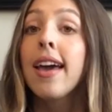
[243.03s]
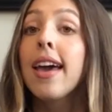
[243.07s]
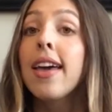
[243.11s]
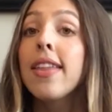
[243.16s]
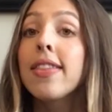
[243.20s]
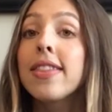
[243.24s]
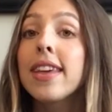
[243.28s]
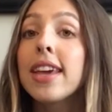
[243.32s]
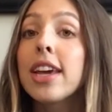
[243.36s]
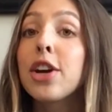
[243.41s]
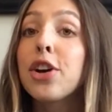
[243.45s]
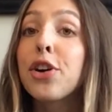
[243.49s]

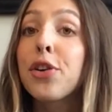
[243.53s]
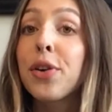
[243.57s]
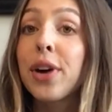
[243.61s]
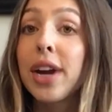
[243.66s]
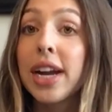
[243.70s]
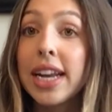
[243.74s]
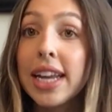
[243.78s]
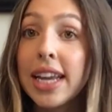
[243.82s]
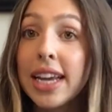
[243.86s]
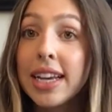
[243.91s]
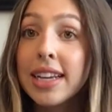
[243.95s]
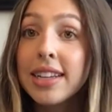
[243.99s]
The
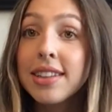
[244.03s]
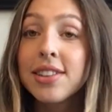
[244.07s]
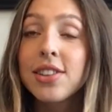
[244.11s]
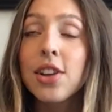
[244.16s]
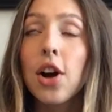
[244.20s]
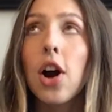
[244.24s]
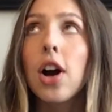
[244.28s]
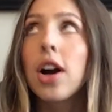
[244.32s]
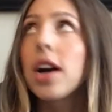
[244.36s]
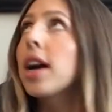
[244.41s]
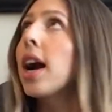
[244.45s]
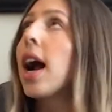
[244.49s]
ingredients
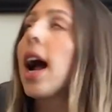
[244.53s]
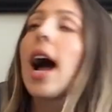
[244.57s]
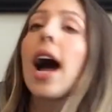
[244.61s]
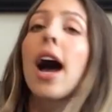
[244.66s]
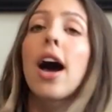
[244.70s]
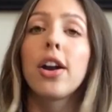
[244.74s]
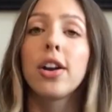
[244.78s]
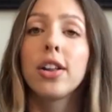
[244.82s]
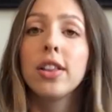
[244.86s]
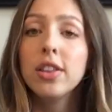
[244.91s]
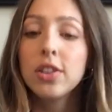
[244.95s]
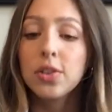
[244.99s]
are
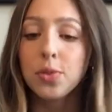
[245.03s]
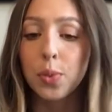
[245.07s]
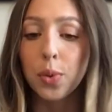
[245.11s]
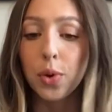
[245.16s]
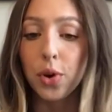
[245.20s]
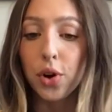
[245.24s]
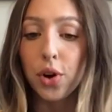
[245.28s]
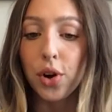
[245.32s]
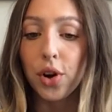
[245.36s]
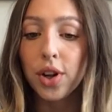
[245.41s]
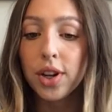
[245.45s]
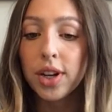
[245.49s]
out of this
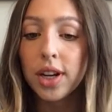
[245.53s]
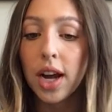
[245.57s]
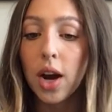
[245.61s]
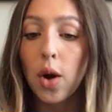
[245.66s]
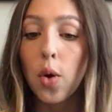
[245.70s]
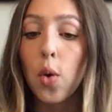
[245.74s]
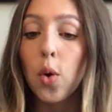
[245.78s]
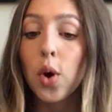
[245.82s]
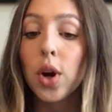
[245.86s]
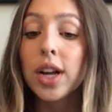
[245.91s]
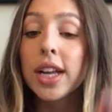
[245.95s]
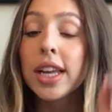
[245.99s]
world.
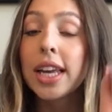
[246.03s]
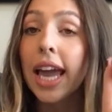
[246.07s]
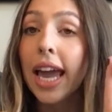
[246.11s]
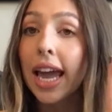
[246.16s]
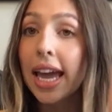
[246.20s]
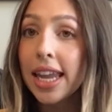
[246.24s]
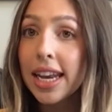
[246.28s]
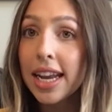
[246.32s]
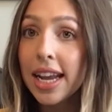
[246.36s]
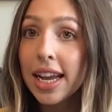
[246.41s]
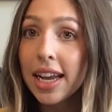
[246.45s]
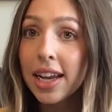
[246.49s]

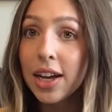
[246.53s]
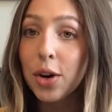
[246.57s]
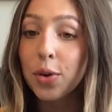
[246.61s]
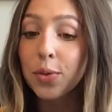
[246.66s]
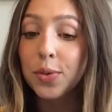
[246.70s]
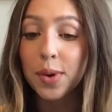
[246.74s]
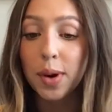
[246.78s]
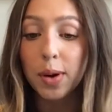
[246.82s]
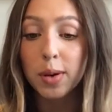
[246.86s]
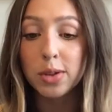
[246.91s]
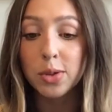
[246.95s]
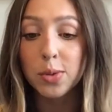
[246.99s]
Organic
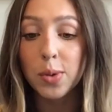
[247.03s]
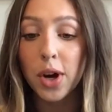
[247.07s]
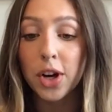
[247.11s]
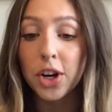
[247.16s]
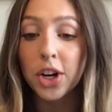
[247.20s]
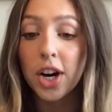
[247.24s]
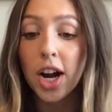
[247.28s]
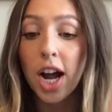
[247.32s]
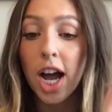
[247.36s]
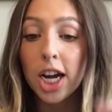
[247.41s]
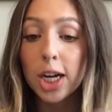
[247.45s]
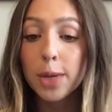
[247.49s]
rose water,
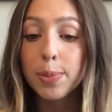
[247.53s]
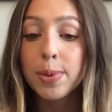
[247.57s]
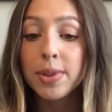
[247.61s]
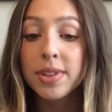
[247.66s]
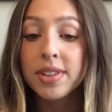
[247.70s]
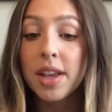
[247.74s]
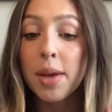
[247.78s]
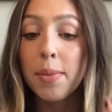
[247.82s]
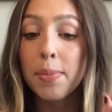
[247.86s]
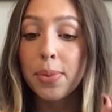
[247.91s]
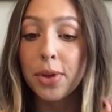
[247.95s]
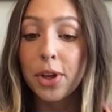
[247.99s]

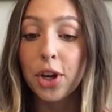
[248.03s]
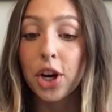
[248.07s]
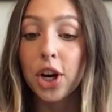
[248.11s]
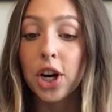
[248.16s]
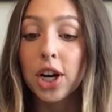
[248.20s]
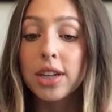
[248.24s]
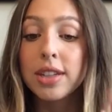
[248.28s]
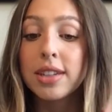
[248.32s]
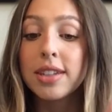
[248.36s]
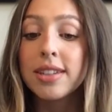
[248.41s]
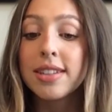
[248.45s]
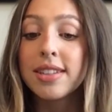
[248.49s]
100% pure,
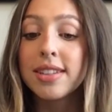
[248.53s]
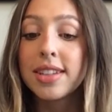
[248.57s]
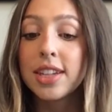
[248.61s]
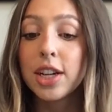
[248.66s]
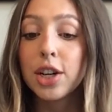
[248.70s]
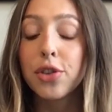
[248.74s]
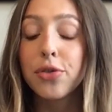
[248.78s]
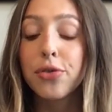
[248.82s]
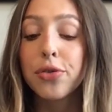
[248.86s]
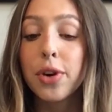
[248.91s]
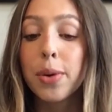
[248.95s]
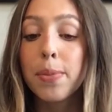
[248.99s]

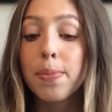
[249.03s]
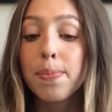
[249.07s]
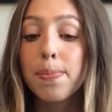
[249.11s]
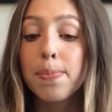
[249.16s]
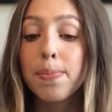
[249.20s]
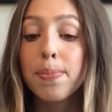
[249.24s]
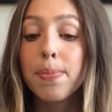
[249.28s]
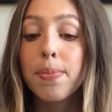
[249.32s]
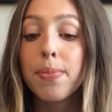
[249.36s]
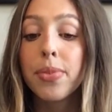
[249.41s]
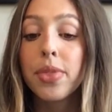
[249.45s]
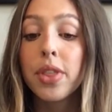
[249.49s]
distilled from
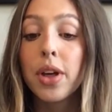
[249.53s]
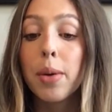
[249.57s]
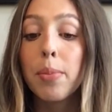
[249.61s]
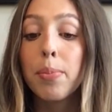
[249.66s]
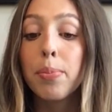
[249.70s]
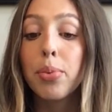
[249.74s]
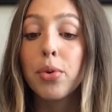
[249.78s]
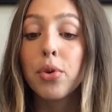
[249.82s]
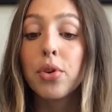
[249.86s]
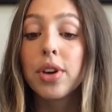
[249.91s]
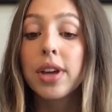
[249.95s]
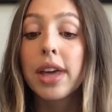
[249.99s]
the
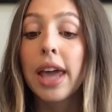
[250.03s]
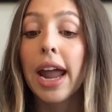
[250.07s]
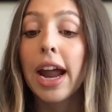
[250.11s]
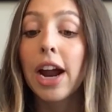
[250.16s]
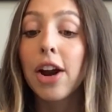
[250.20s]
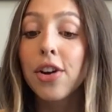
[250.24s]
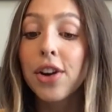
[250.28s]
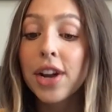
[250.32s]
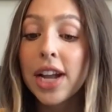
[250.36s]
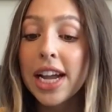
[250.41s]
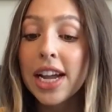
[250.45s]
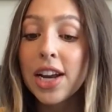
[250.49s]

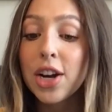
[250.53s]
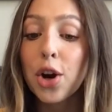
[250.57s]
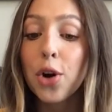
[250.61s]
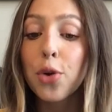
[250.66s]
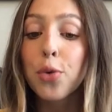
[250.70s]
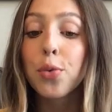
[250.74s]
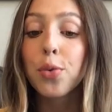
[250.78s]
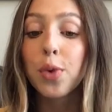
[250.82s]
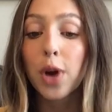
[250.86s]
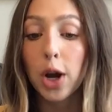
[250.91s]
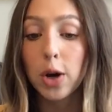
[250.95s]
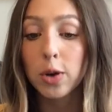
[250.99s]
Bulgarian
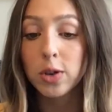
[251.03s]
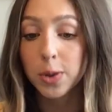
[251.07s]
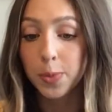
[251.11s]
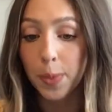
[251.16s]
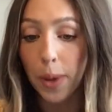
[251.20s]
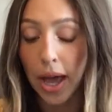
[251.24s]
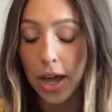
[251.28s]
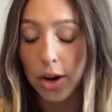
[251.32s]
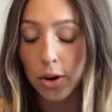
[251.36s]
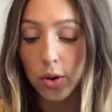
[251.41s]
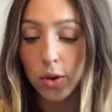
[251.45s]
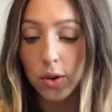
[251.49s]
rose
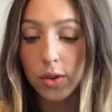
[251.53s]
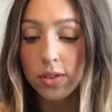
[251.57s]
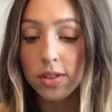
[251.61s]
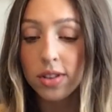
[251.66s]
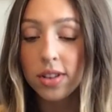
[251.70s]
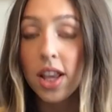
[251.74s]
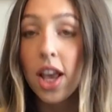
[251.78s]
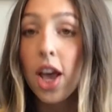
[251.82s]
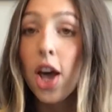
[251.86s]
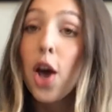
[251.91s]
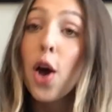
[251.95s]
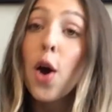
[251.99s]
petals,
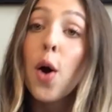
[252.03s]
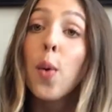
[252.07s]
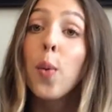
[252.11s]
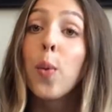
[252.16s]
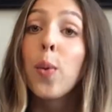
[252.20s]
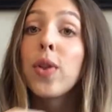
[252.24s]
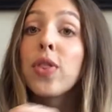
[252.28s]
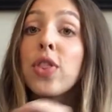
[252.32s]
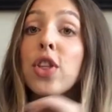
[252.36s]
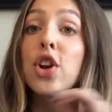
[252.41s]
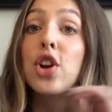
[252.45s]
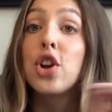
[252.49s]

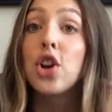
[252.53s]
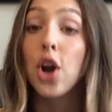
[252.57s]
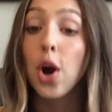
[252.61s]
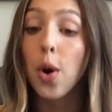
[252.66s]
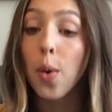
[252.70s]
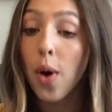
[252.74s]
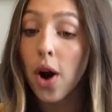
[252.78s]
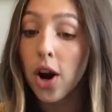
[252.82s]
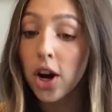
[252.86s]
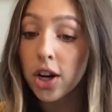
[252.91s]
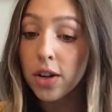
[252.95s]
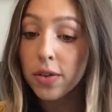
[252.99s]
with no
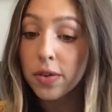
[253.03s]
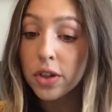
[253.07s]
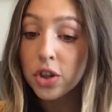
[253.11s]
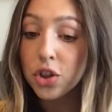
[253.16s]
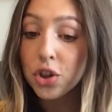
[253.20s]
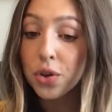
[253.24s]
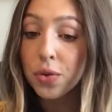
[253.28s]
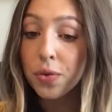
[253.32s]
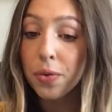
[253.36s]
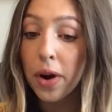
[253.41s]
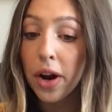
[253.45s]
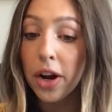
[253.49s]
artificial
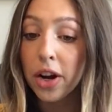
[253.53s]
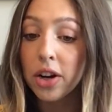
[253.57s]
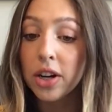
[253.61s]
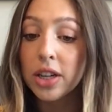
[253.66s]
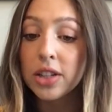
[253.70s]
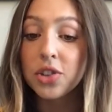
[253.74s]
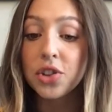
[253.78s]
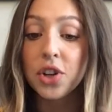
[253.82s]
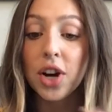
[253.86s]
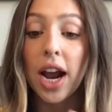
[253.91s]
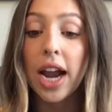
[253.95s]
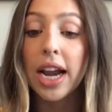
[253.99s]

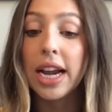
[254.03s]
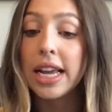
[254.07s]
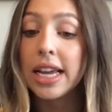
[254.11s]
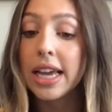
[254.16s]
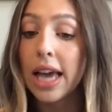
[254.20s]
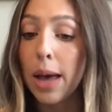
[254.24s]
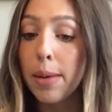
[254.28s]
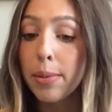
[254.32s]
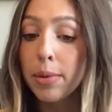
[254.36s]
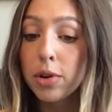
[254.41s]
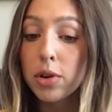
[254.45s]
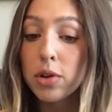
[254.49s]
fragrance or any
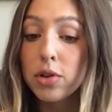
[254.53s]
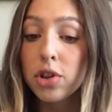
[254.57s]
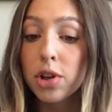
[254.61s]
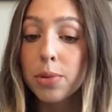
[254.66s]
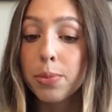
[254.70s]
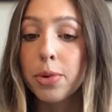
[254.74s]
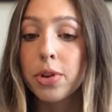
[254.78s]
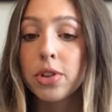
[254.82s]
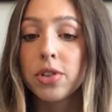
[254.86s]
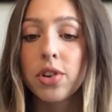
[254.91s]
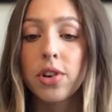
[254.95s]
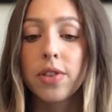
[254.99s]
chemicals or
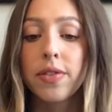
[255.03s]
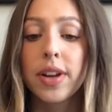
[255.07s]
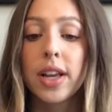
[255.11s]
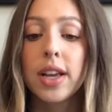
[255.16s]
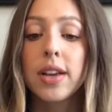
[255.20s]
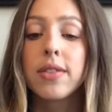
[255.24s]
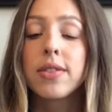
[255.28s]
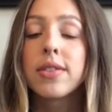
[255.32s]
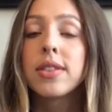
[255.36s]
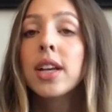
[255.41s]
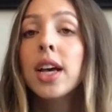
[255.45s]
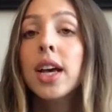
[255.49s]

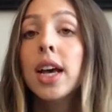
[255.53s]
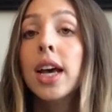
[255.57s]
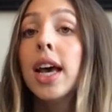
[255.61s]
preservatives.